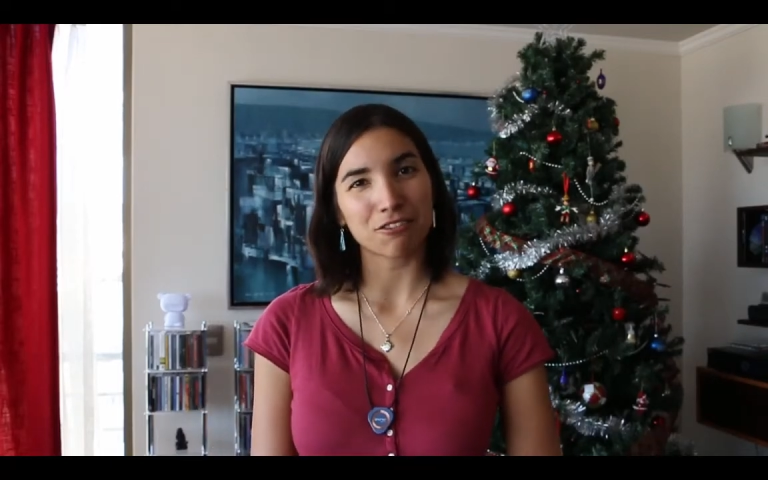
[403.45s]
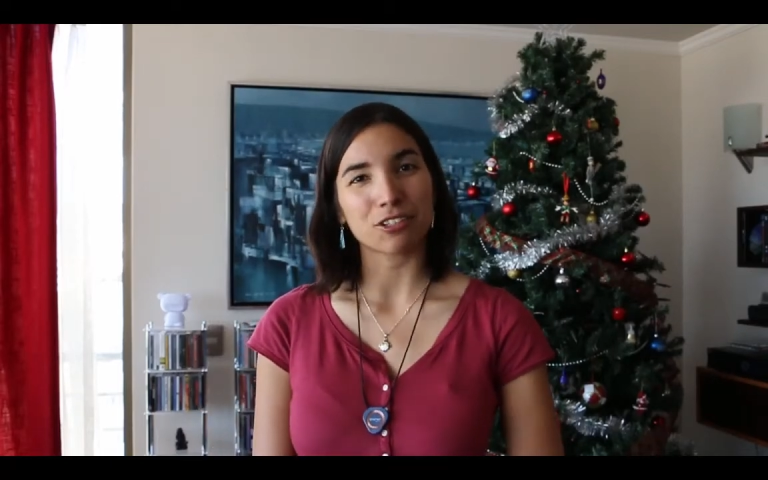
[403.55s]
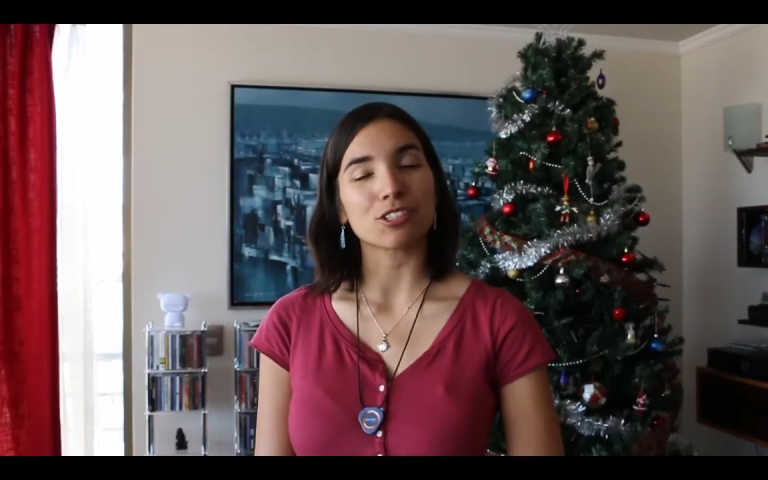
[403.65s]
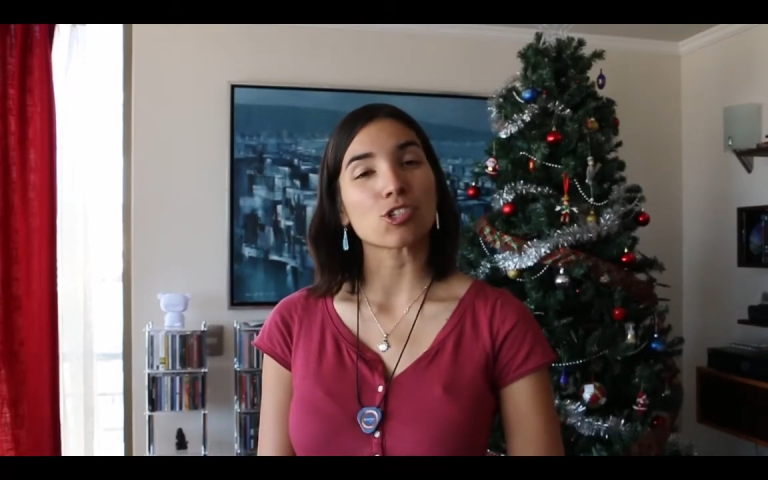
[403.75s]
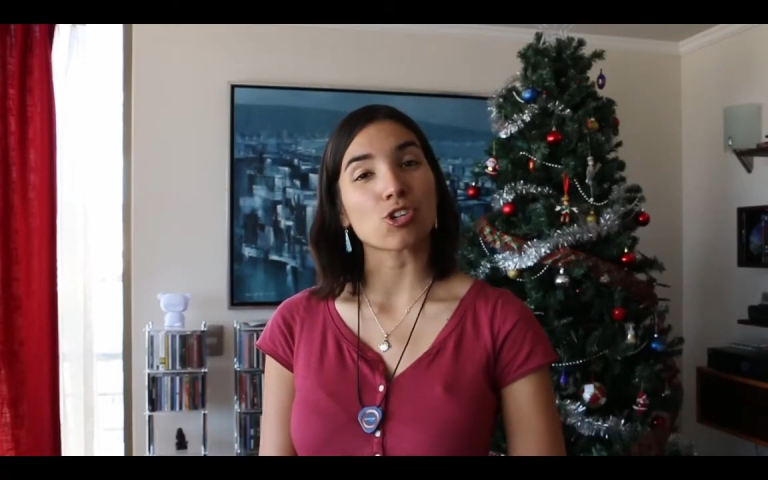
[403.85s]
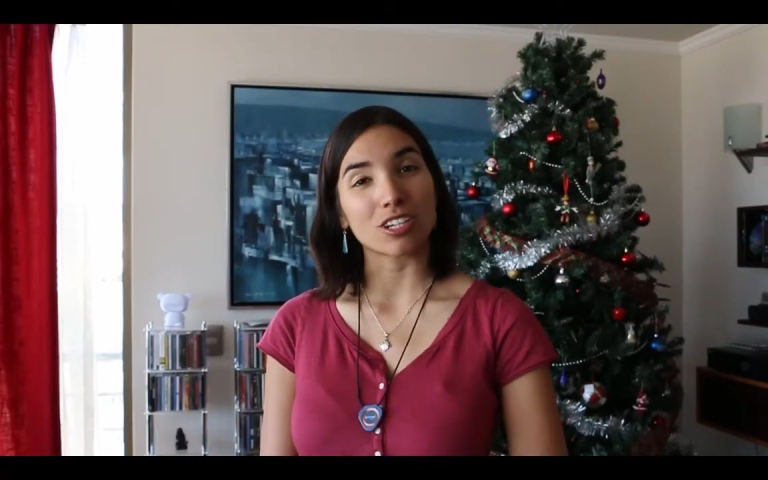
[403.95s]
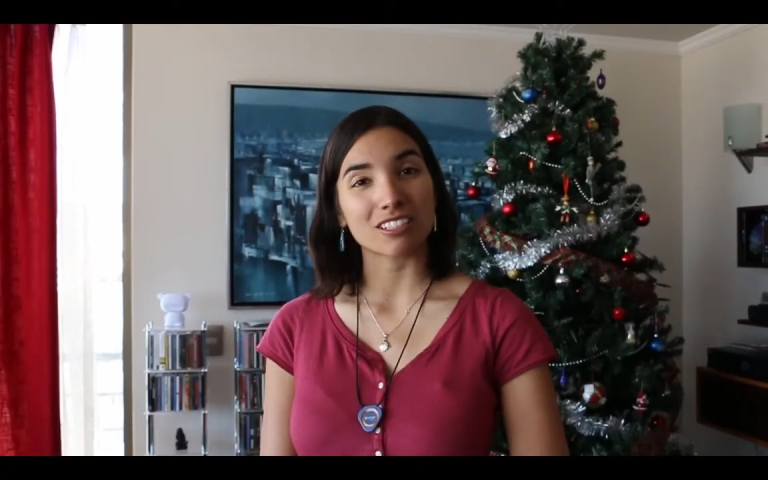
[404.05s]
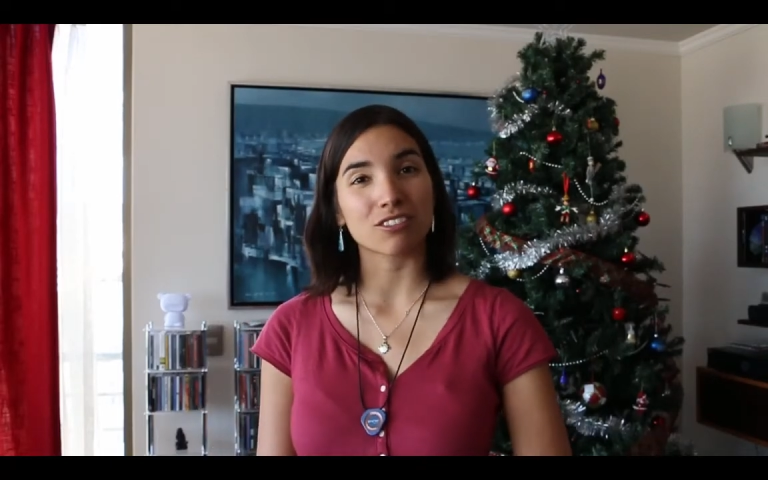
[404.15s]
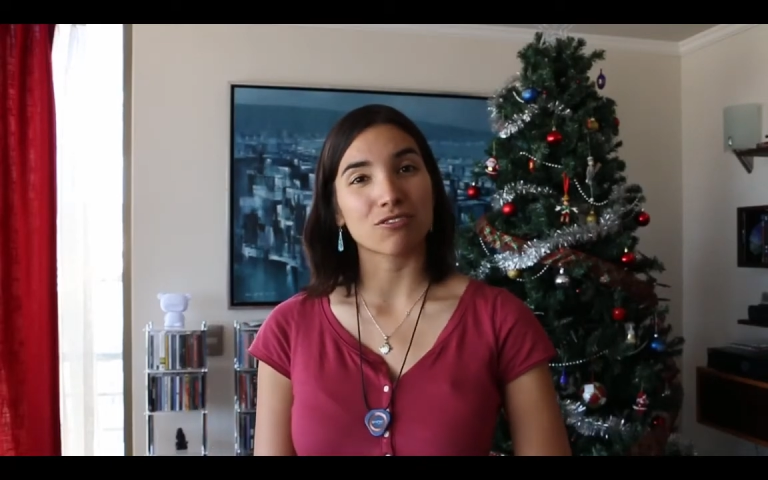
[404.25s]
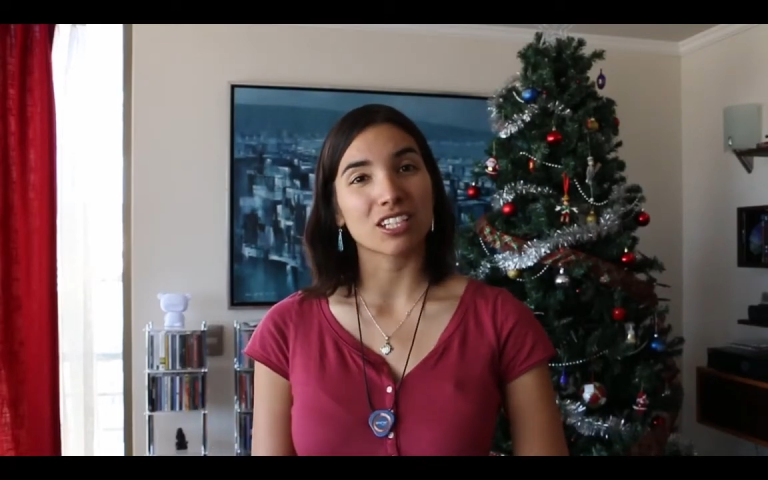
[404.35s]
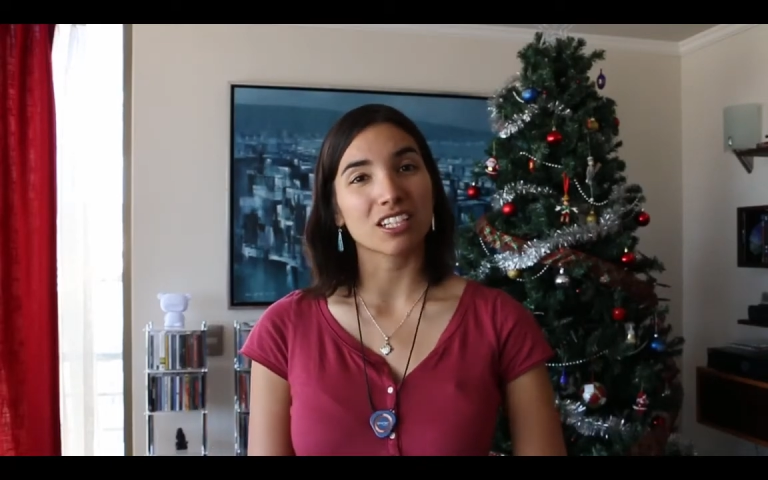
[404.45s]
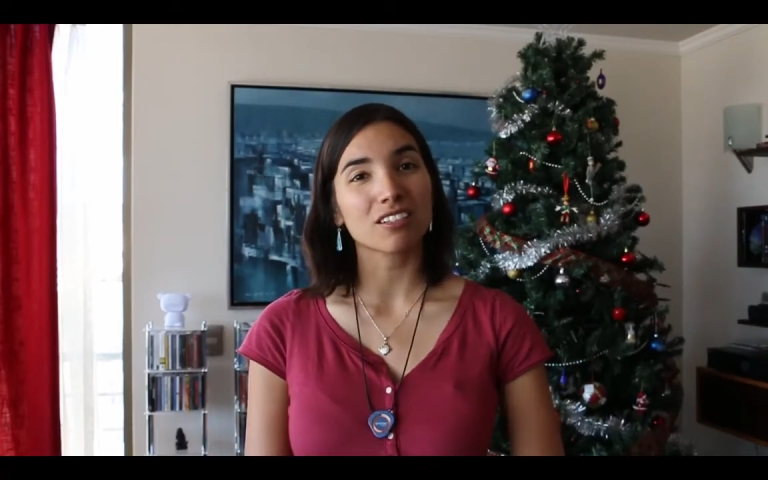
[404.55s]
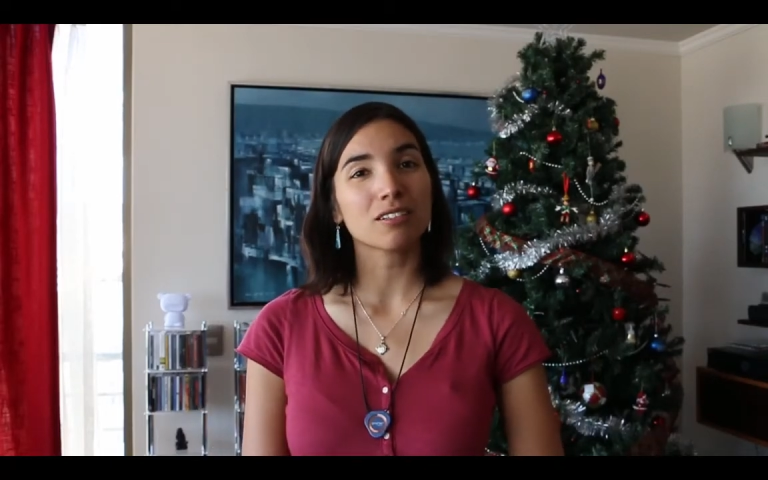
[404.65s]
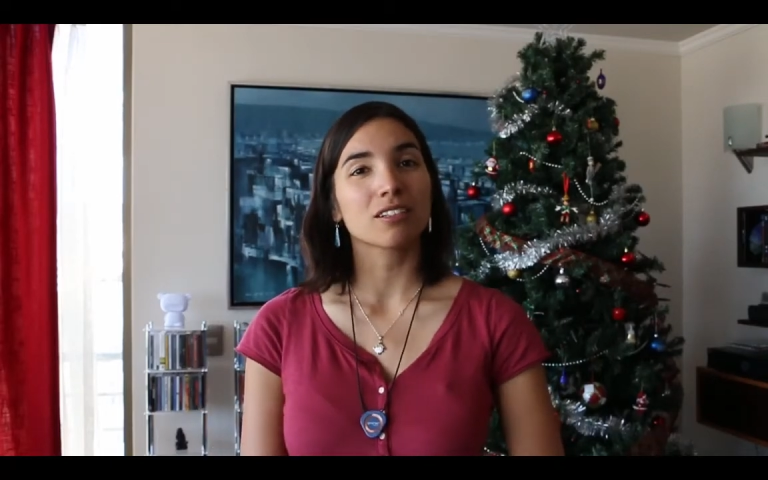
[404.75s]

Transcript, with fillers: If you enjoyed this video,